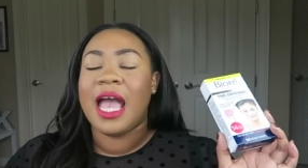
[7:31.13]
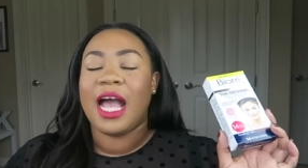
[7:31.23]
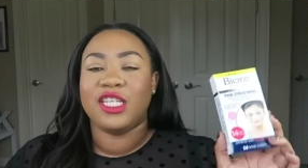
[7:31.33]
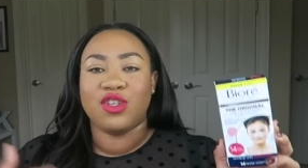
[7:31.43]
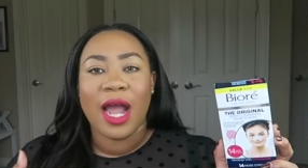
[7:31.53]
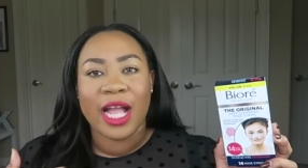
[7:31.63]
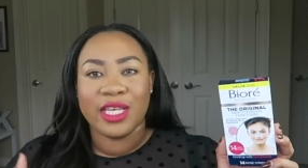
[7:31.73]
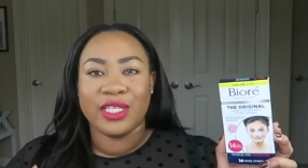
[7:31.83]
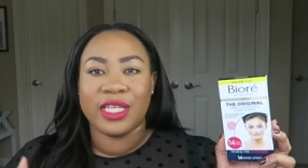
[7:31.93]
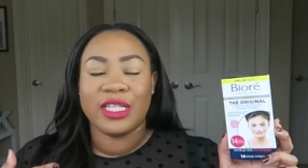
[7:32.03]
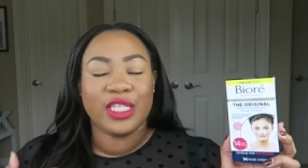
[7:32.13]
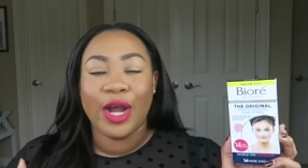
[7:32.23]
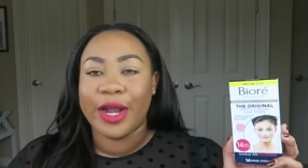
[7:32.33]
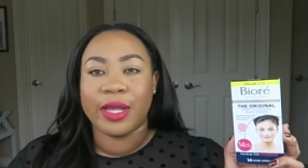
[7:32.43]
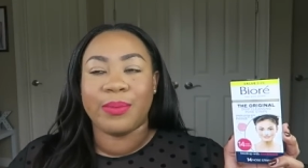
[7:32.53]
I tried using the
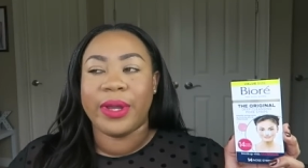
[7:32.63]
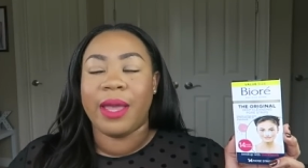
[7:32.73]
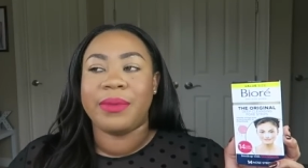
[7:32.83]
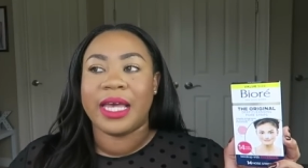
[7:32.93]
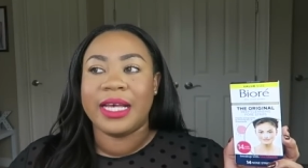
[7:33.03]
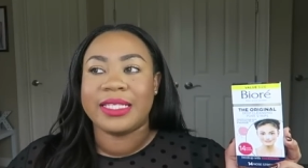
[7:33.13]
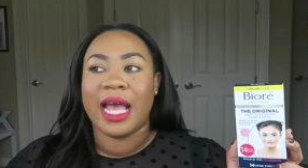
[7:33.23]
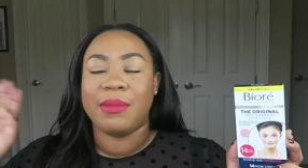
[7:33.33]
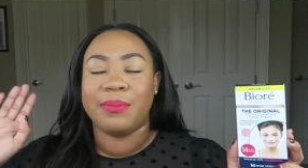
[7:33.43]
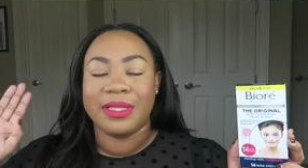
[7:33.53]
Target brand because I'm a